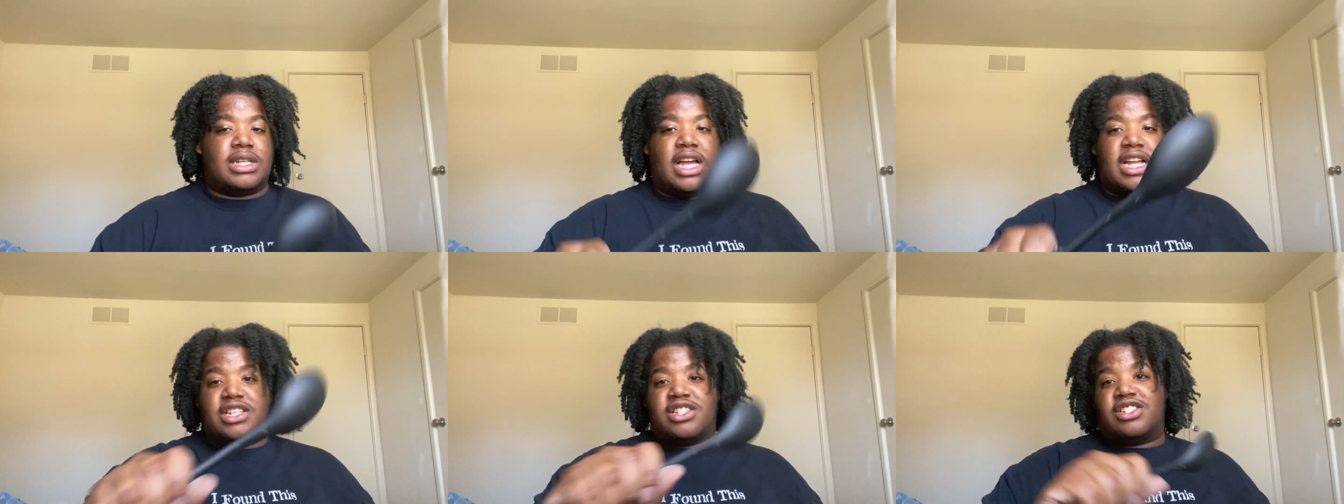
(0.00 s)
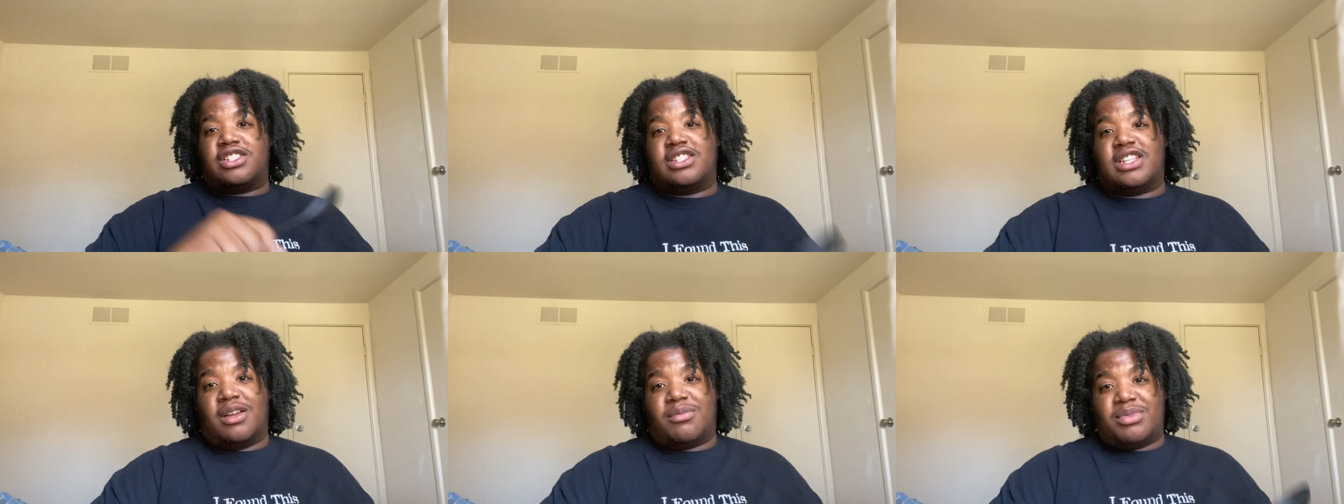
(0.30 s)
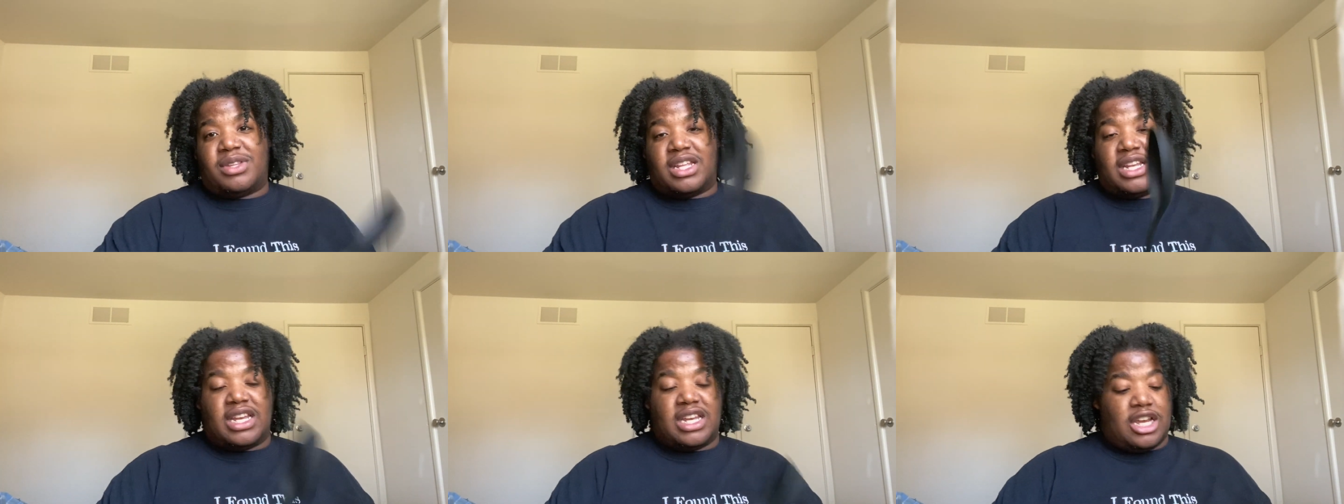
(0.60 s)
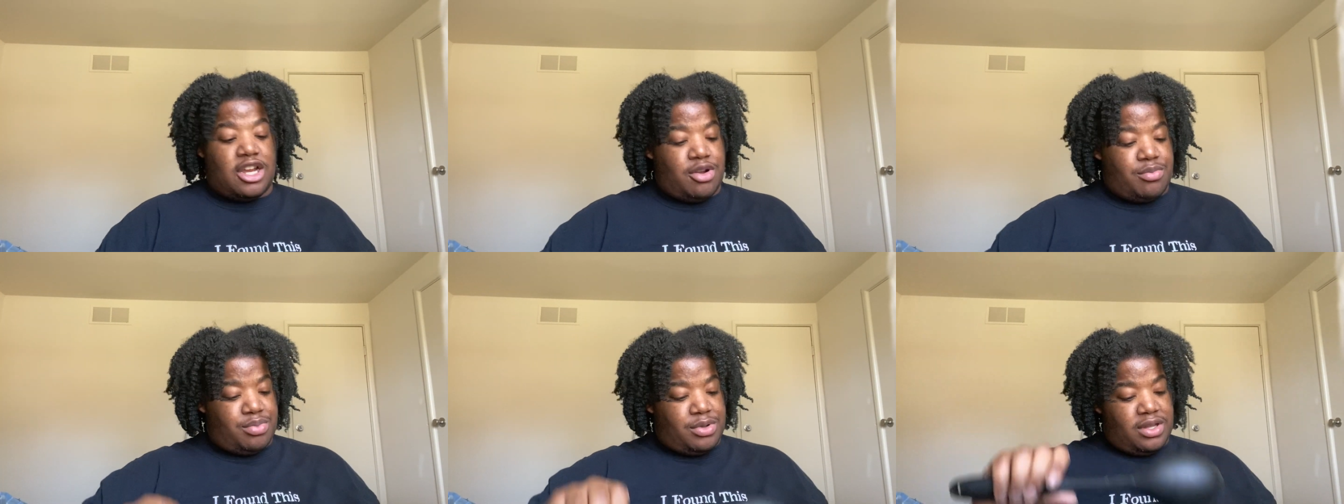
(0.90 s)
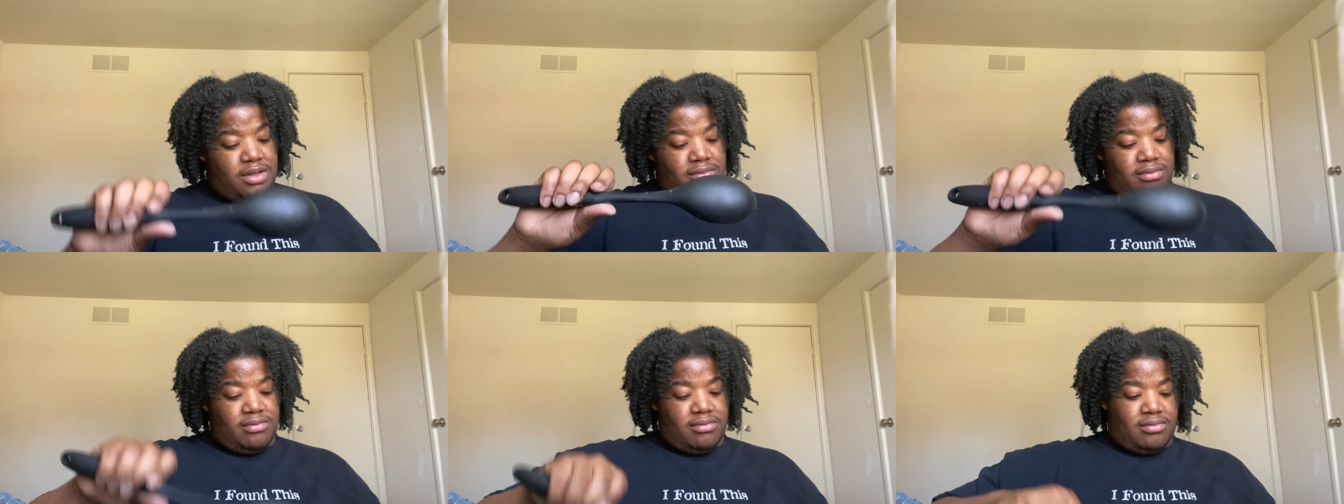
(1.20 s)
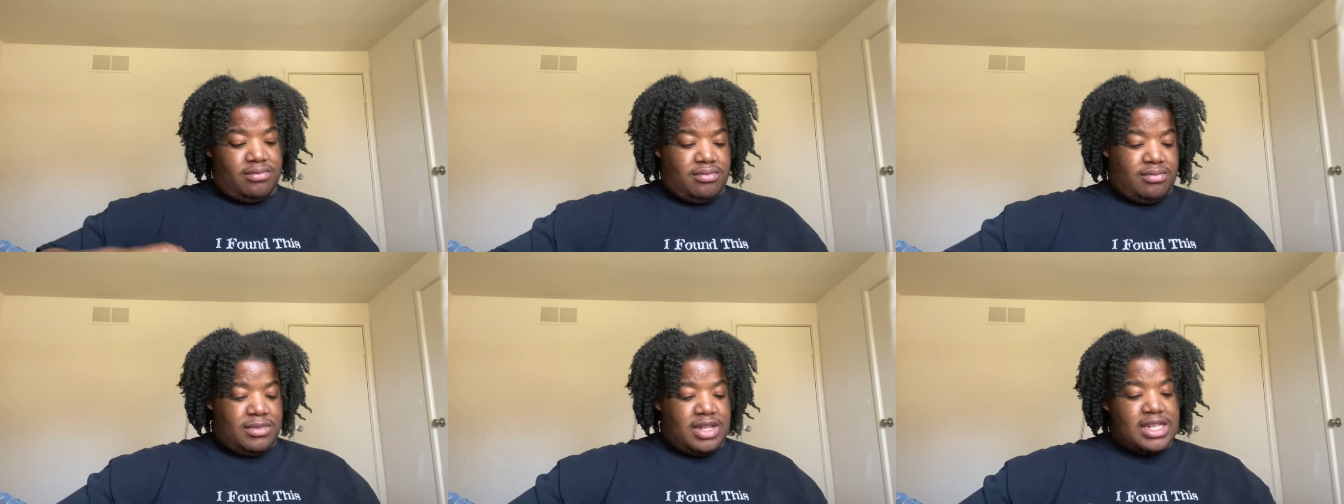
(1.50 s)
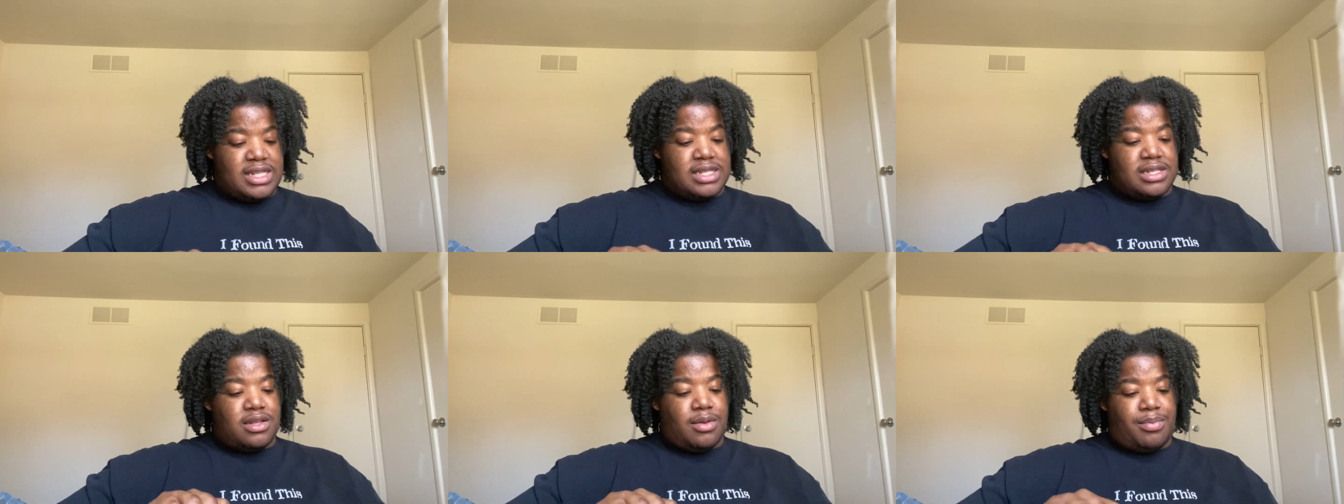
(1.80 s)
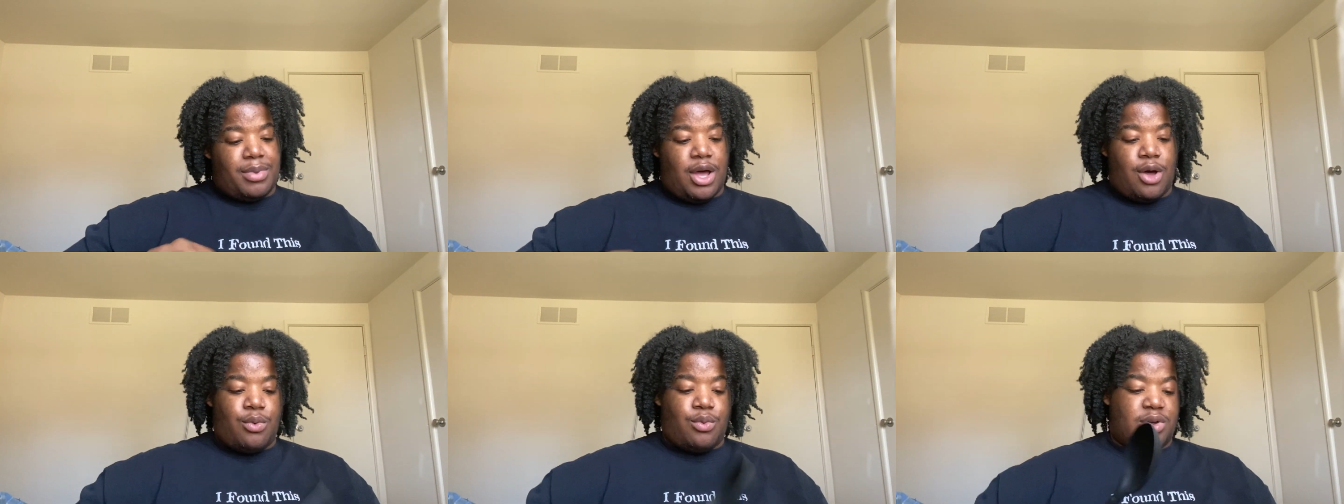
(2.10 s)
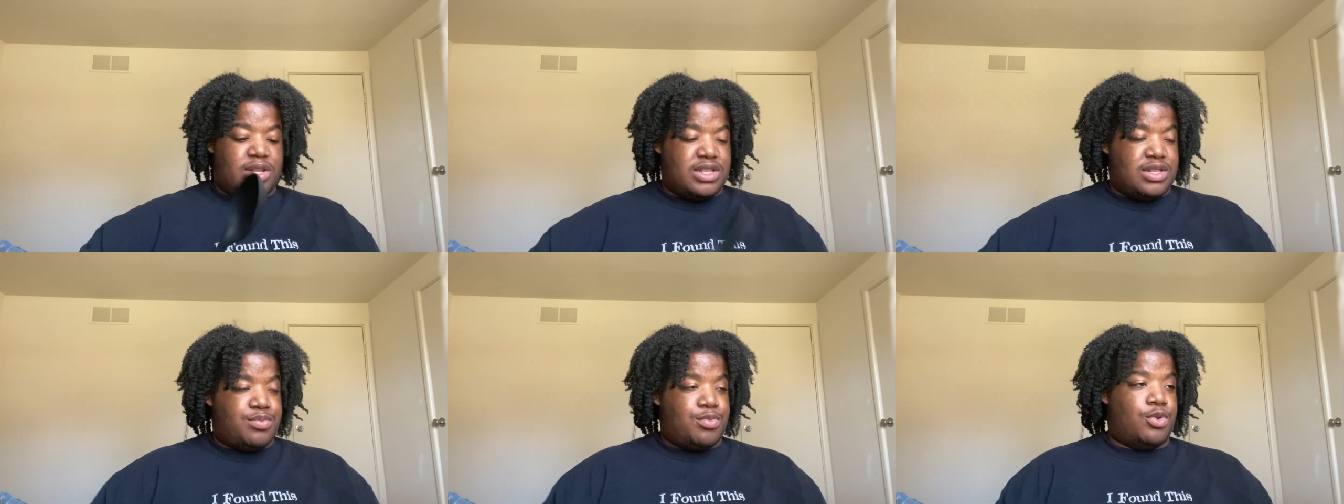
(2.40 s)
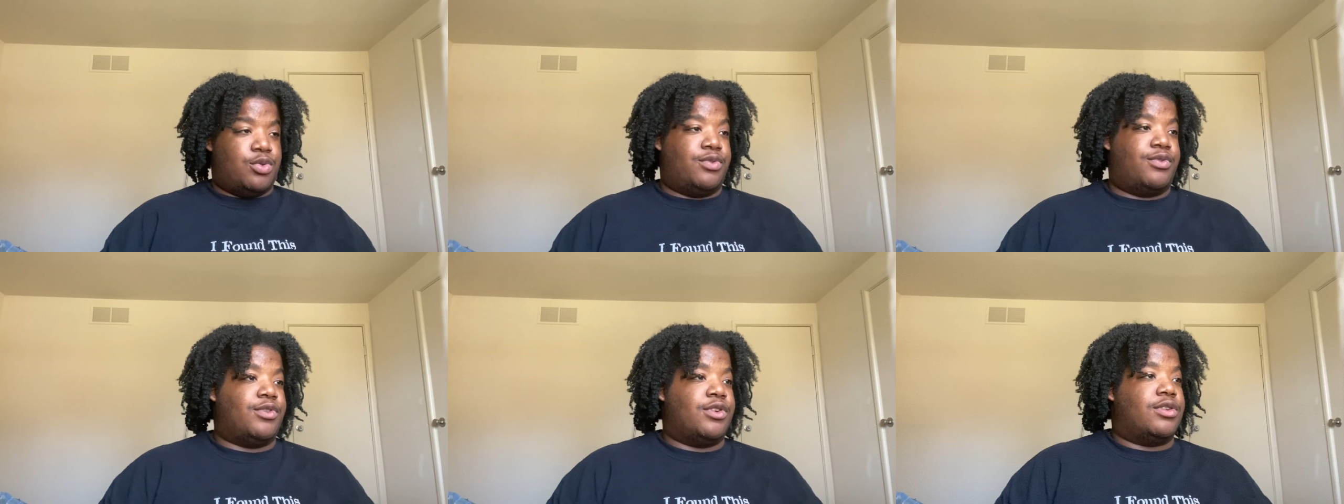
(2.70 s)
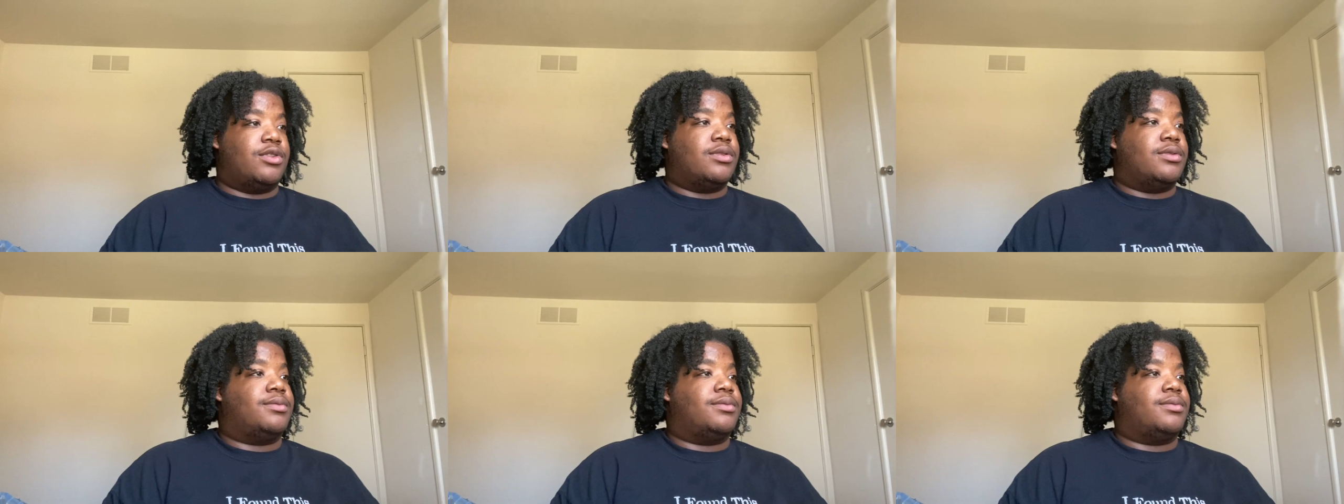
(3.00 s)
I just dumped it in there, but this is about 1 spoonful.